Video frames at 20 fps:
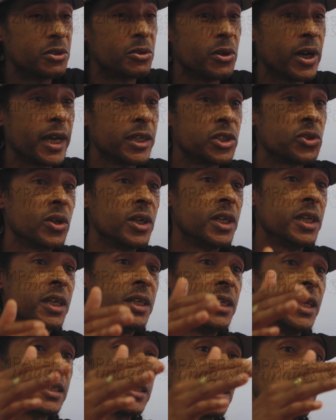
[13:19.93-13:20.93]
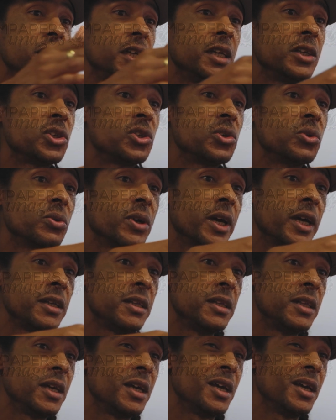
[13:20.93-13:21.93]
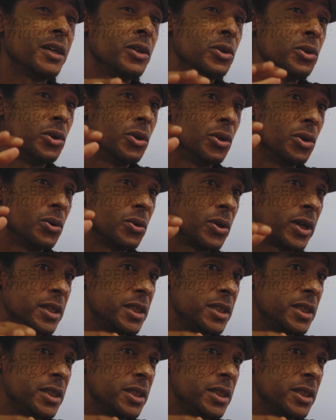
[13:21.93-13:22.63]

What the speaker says: gradually, it doesn't hit you right there, you know,